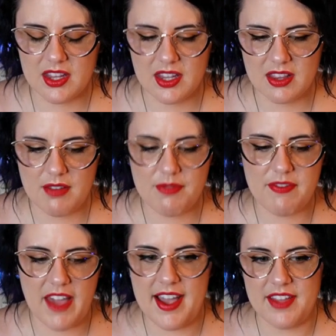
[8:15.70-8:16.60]
the
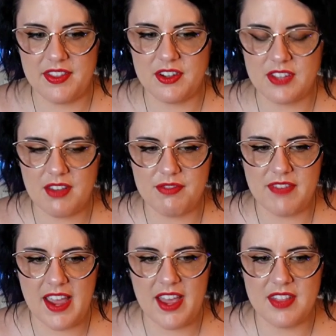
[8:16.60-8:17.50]
fan. There's like a
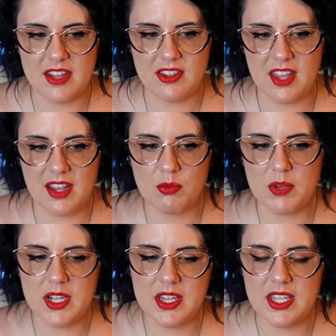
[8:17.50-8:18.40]
fan that's like
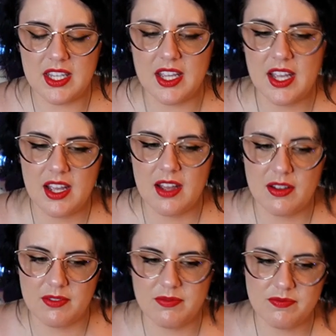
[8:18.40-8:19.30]
really
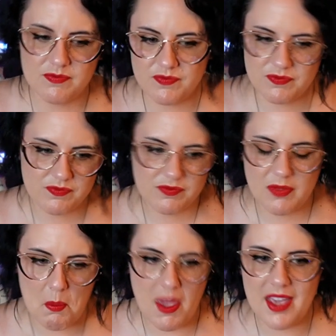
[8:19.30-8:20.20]

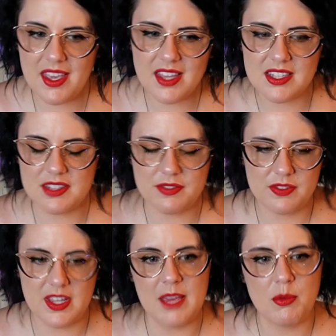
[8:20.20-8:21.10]
making this
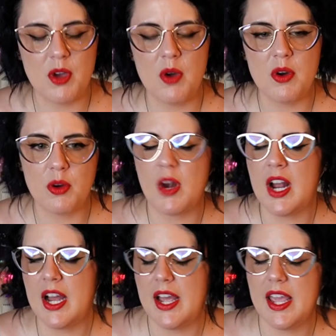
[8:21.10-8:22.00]
flame go
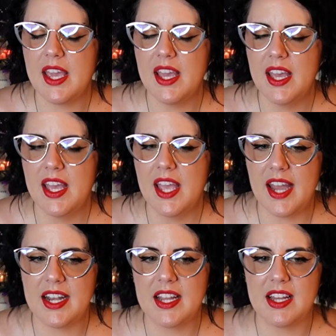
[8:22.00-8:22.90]
awry,
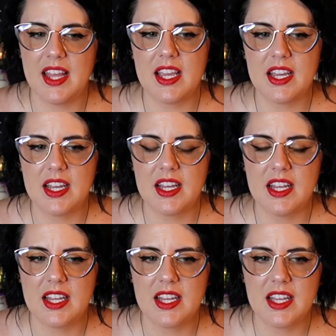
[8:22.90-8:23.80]
and it like
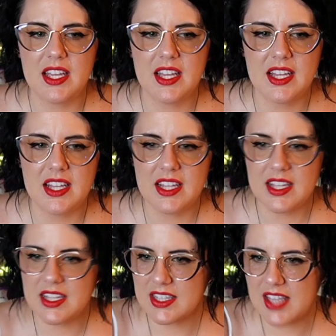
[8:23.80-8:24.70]

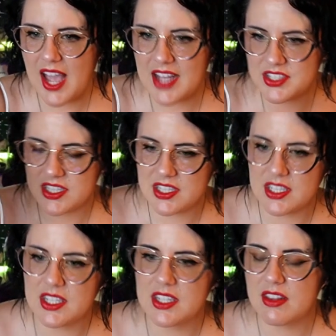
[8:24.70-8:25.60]

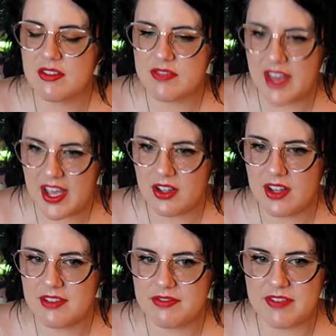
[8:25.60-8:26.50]
catching the veil
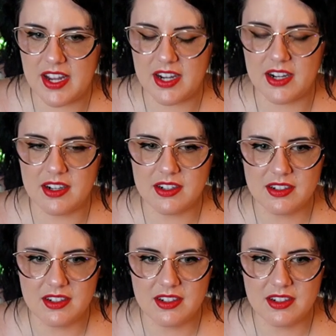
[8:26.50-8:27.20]
on fire.